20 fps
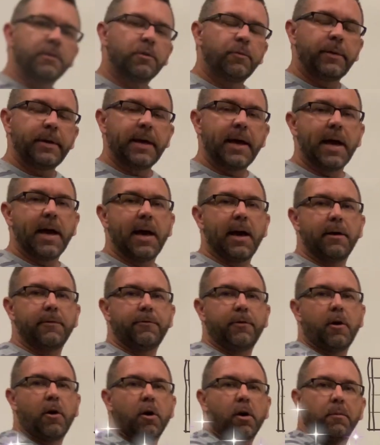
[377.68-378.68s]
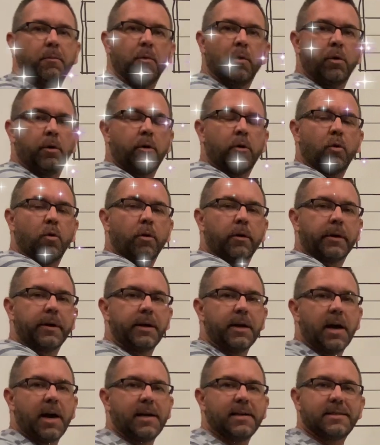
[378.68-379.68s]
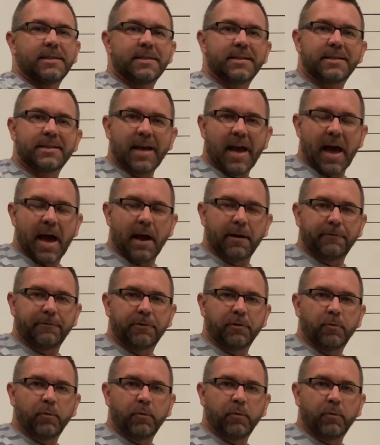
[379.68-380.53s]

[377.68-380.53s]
we have our more organized staff,